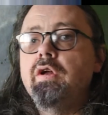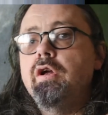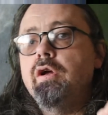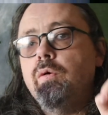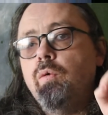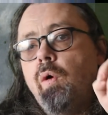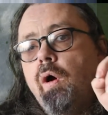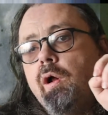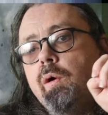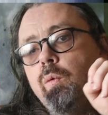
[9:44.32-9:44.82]

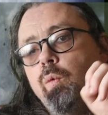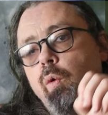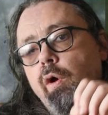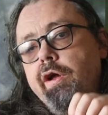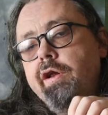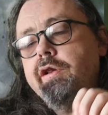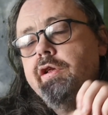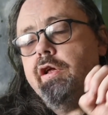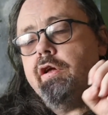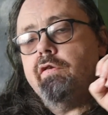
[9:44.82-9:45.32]
While
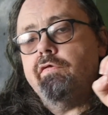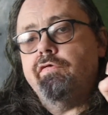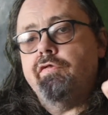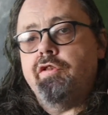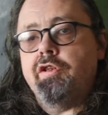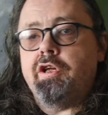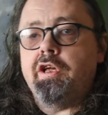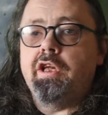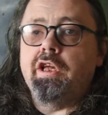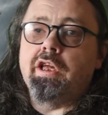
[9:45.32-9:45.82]
waiting for
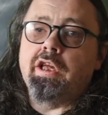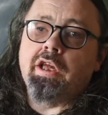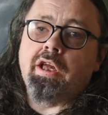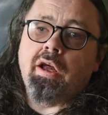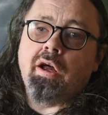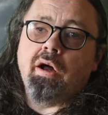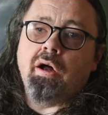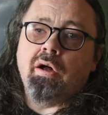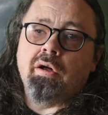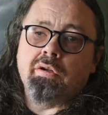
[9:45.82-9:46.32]
the
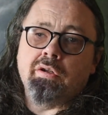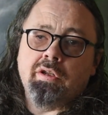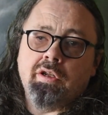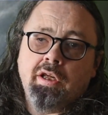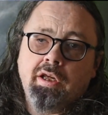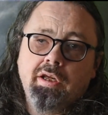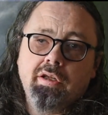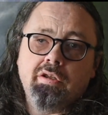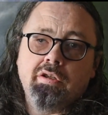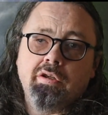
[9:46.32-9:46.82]
keycard
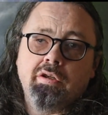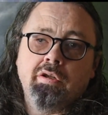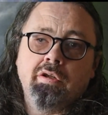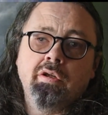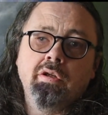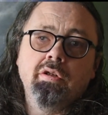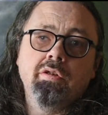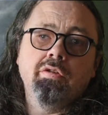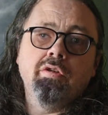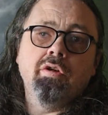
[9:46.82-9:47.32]

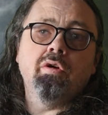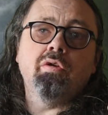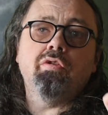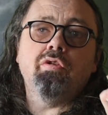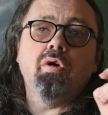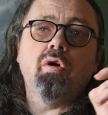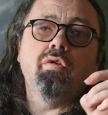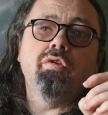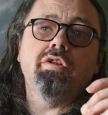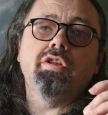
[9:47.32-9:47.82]
data, the
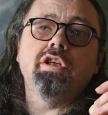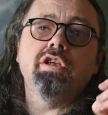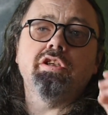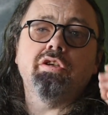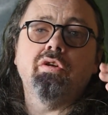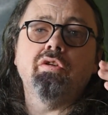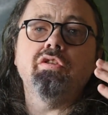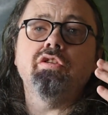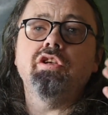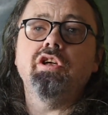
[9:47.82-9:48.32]
authorities
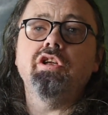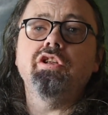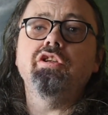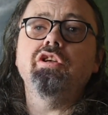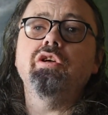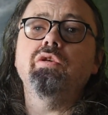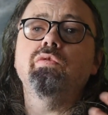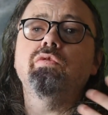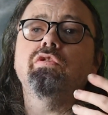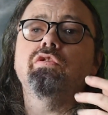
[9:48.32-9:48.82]

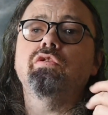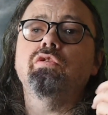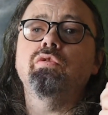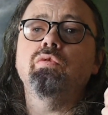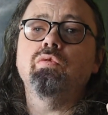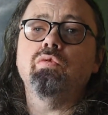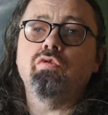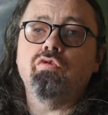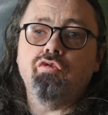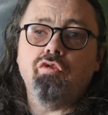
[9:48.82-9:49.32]
continued
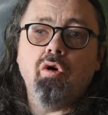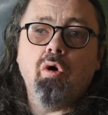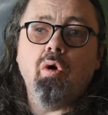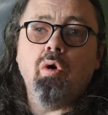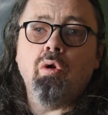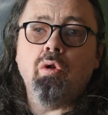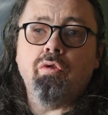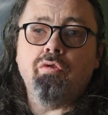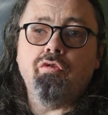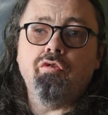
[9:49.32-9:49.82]
to
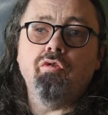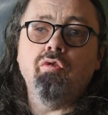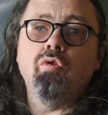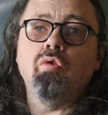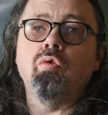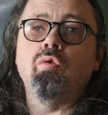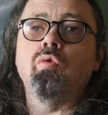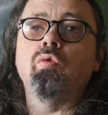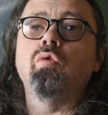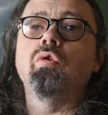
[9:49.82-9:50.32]
trawl
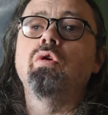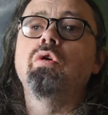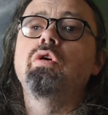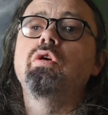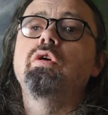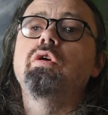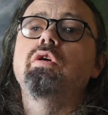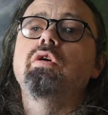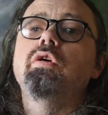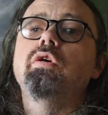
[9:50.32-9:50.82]
through
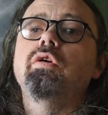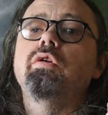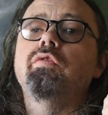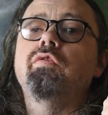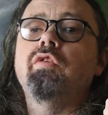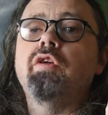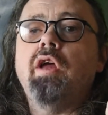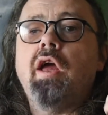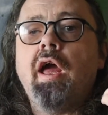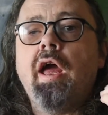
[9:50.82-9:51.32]

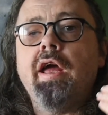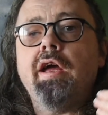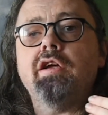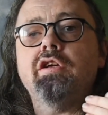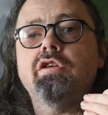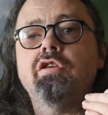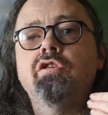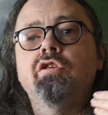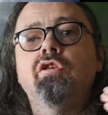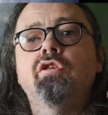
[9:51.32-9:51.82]
the
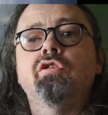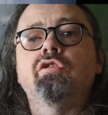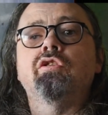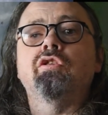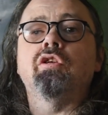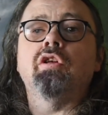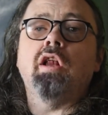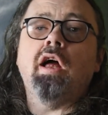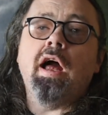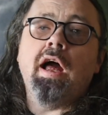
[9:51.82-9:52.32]

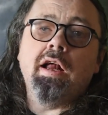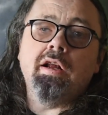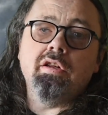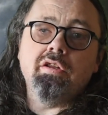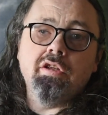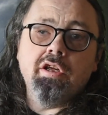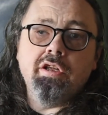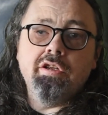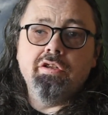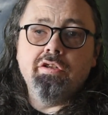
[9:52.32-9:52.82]
external
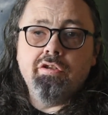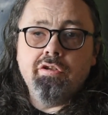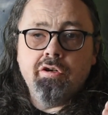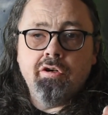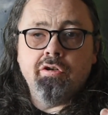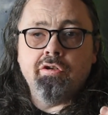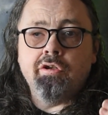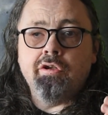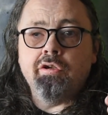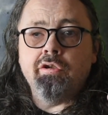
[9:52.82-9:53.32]
and
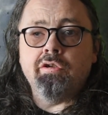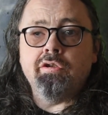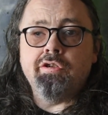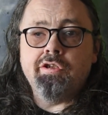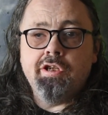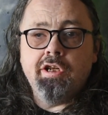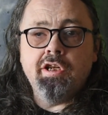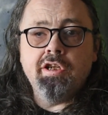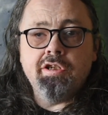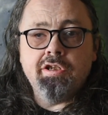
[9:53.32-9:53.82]
internal
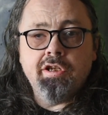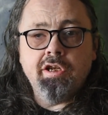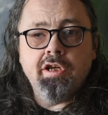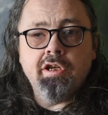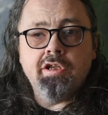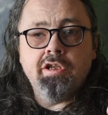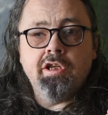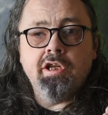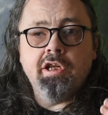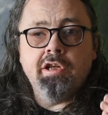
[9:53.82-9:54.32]

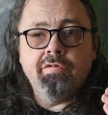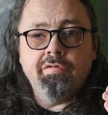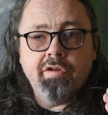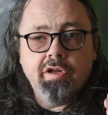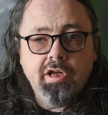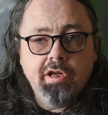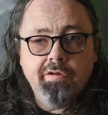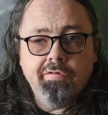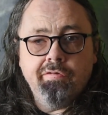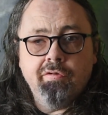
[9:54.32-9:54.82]

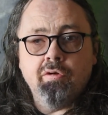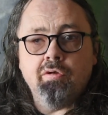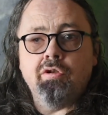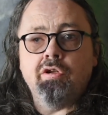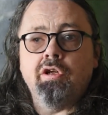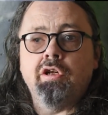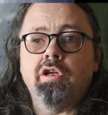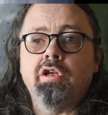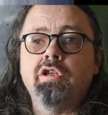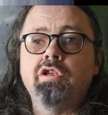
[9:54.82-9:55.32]
CCTV
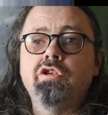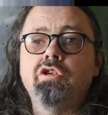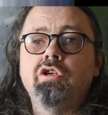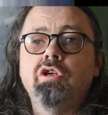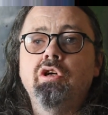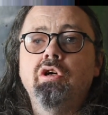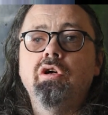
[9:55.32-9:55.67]
footage